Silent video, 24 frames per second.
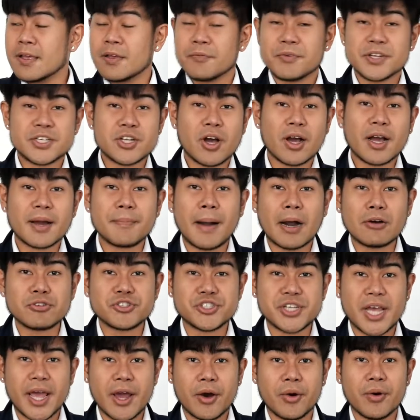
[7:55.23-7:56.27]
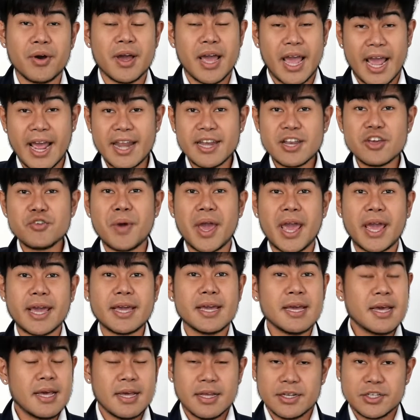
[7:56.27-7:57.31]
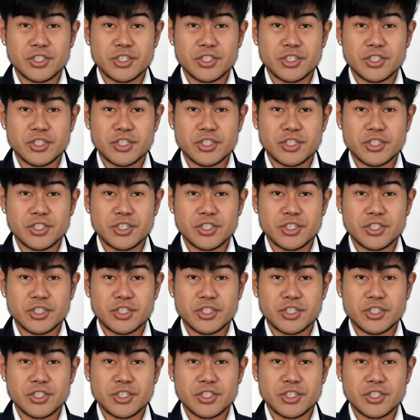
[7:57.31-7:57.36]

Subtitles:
We talk about gel. Anyway,